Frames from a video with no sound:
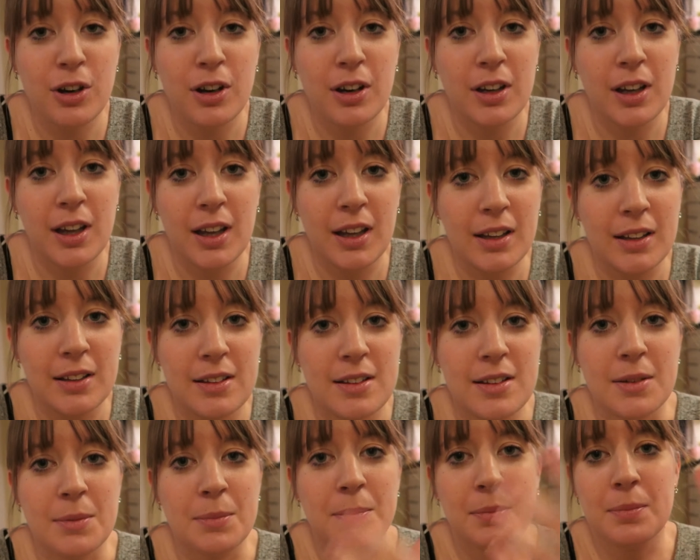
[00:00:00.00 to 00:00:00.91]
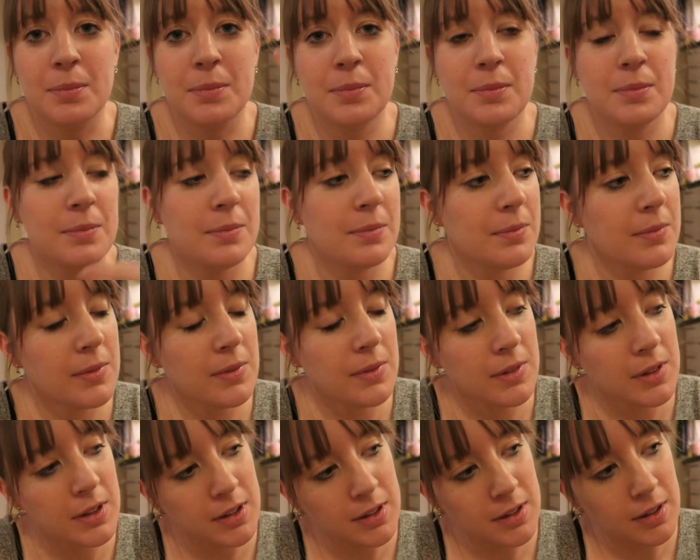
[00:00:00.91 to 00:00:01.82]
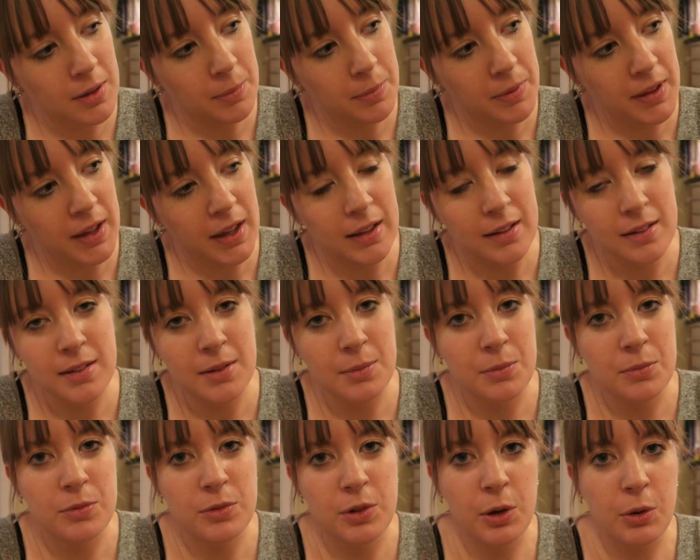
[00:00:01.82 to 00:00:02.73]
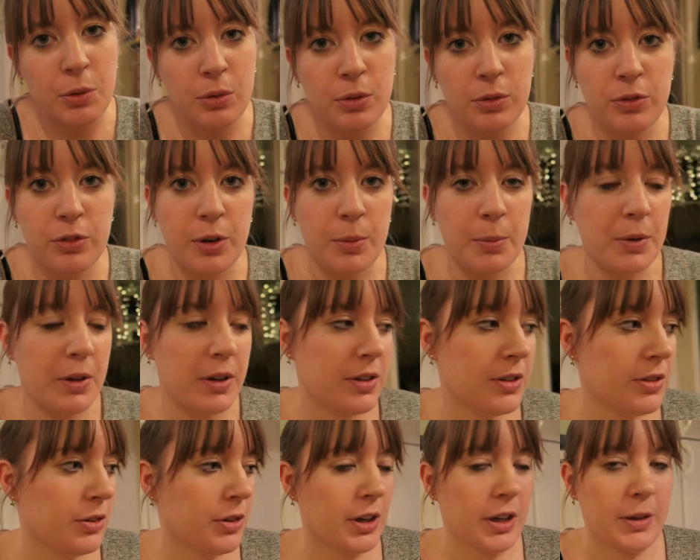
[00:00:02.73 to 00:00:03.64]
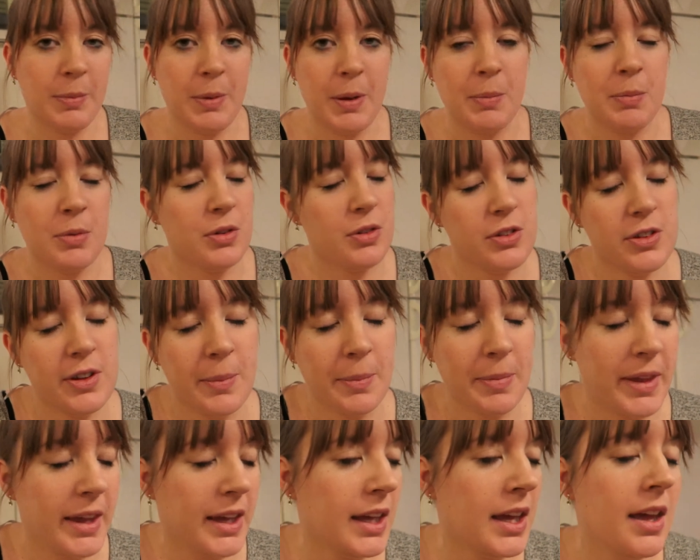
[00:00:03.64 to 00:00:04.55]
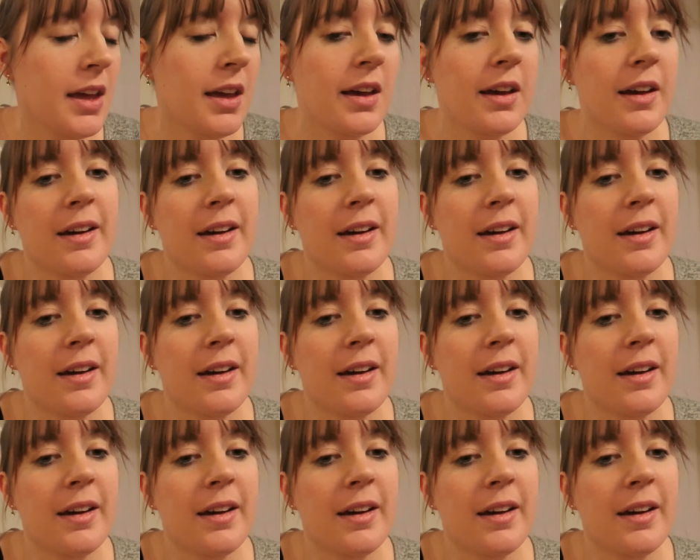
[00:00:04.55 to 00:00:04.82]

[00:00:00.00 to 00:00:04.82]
truck and some something else, some roll from a toilet paper or something.